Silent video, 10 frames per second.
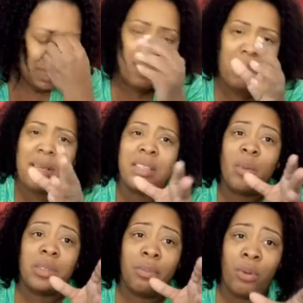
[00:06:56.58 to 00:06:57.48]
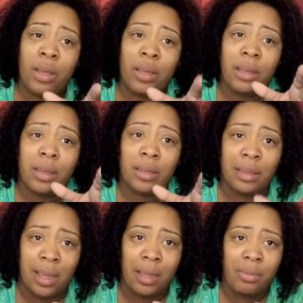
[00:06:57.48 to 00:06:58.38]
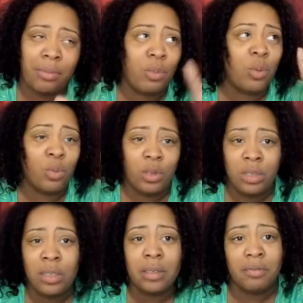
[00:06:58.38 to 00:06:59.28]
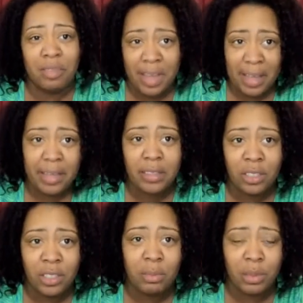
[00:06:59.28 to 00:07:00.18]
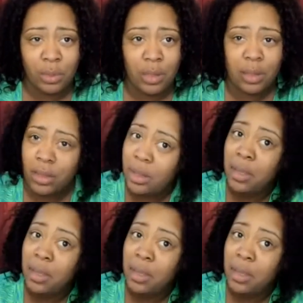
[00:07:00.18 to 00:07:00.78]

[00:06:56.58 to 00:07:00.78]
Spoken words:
Because that was a point in life where Wood and Vi took Blue in.